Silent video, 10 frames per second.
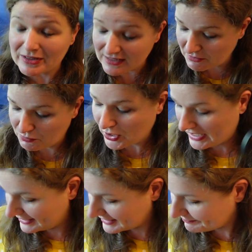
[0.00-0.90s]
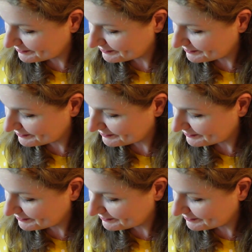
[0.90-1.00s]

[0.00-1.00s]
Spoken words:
and brilliant.